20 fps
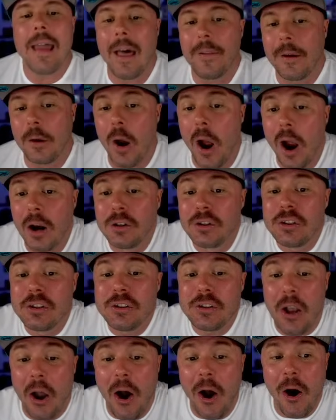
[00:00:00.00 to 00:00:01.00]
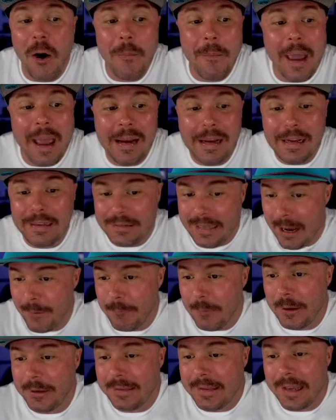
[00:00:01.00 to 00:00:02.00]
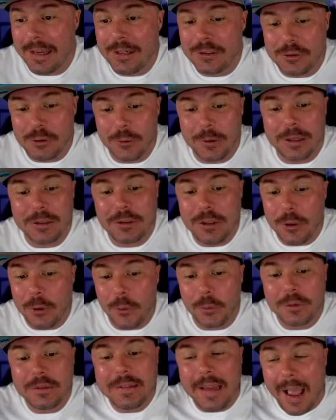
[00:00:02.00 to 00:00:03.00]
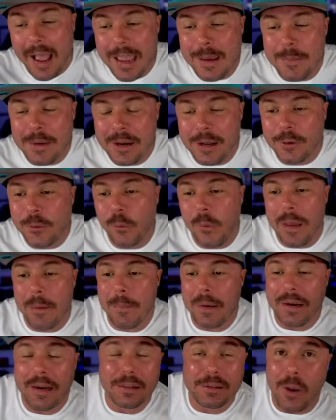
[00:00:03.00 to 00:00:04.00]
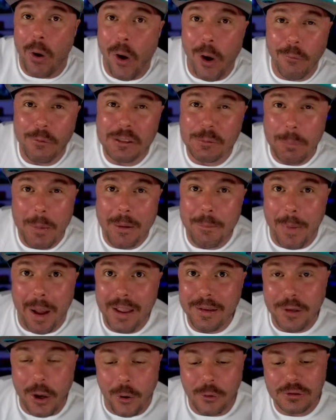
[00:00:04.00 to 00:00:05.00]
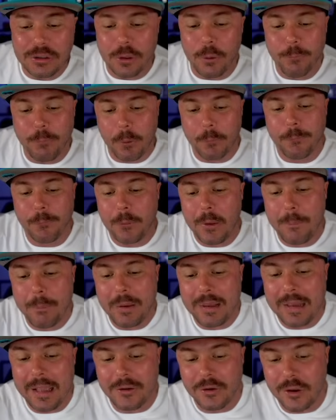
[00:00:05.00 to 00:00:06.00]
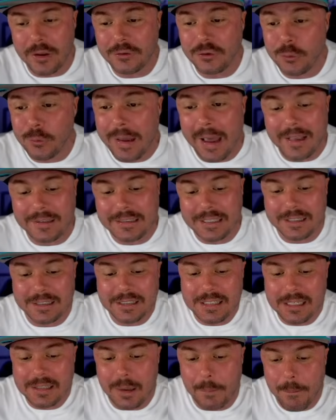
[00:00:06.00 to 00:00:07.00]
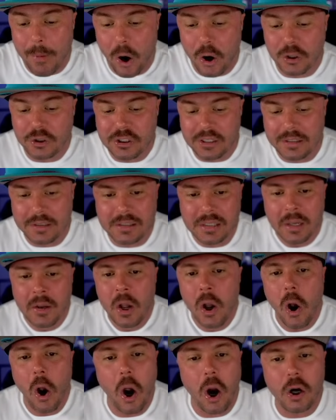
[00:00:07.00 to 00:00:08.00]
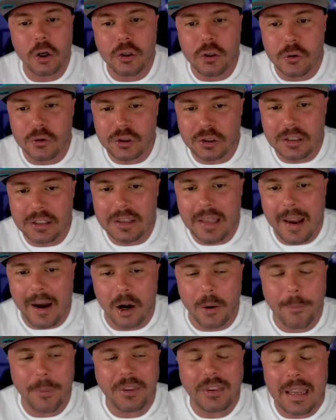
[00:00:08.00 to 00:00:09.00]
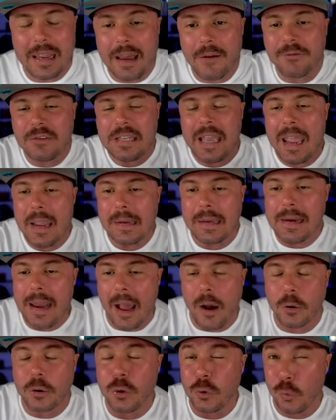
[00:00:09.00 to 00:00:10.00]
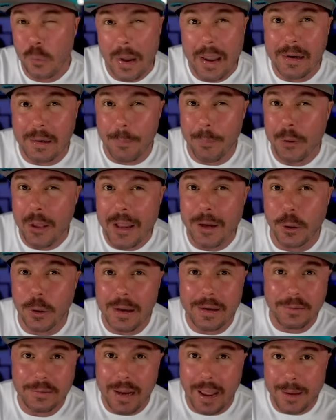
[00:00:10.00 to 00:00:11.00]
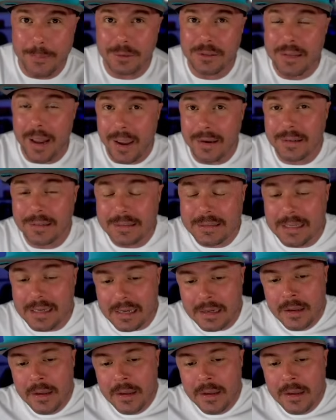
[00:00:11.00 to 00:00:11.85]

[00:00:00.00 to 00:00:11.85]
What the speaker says: there are so many different things you can do. Diamond equipment has always been my go-to for flipping, and as you guys can see, the margins are usually there, but they have taken out create a player in Diamond Dynasty,